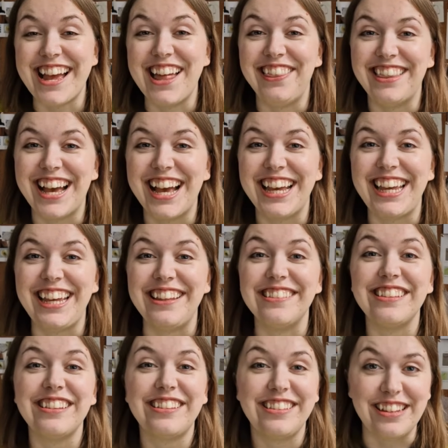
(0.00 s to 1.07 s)
and that is
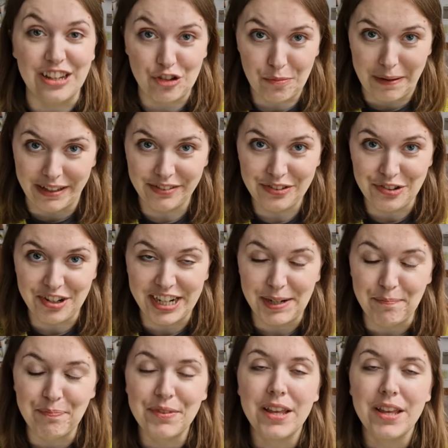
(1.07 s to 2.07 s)
Stitchmastery.